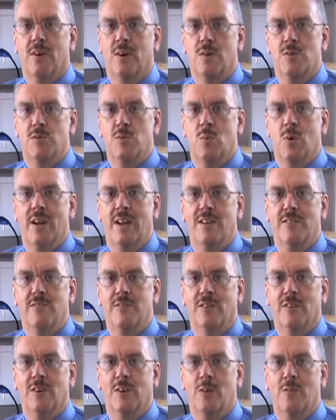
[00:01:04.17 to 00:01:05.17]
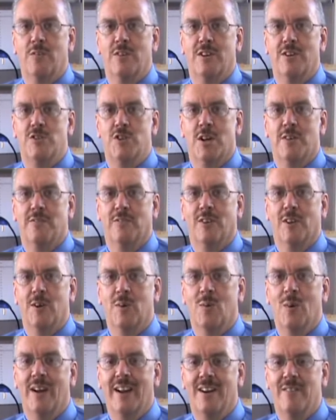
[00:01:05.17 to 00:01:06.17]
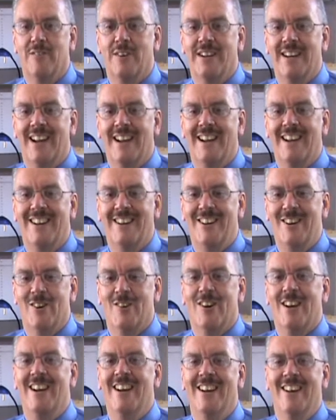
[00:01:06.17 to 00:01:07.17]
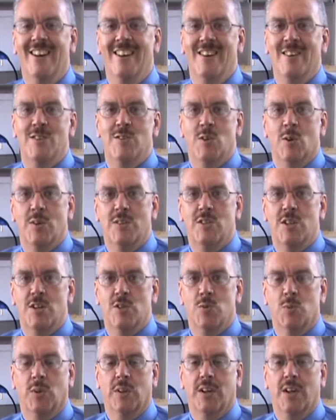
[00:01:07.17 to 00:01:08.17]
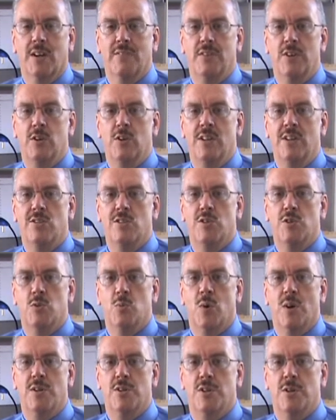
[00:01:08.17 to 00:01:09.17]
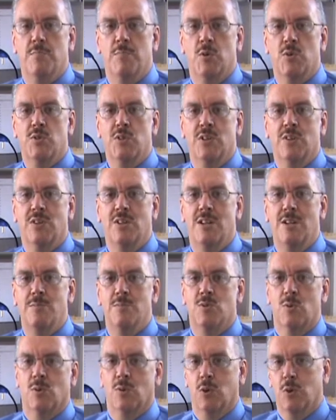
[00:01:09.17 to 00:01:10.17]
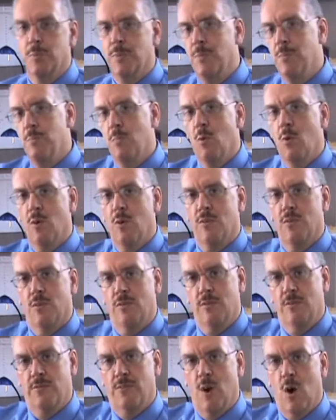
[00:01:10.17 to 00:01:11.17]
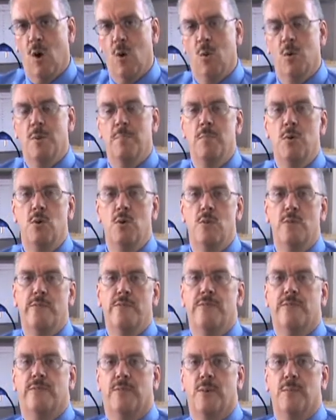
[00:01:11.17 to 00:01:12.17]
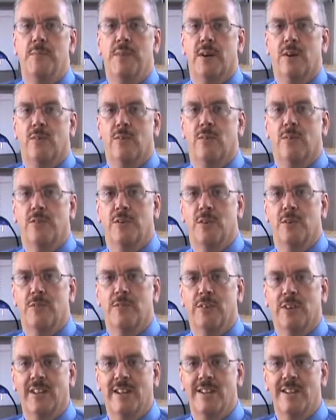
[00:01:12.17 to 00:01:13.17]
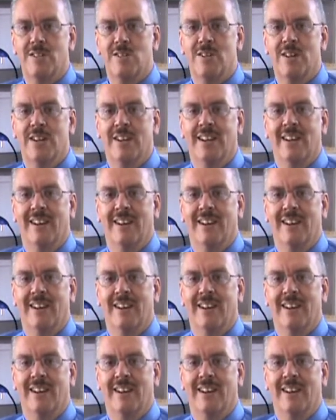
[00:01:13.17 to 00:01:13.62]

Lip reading: of hours away, and Philadelphia a jet flight away every day in Erie. So it's really kind of a unique situation. Most of the teams are a little bit more far removed from their affiliates.